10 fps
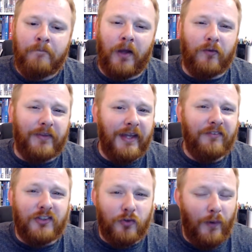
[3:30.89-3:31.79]
I was there
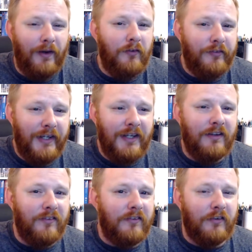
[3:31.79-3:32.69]
for 12
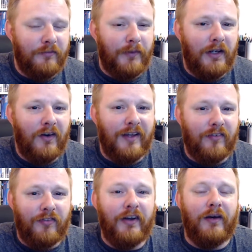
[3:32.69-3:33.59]
years of my
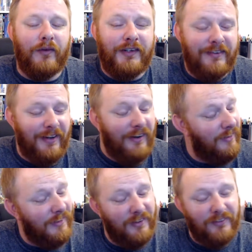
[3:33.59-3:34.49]
life, which is a
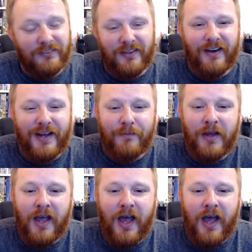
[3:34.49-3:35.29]
long time.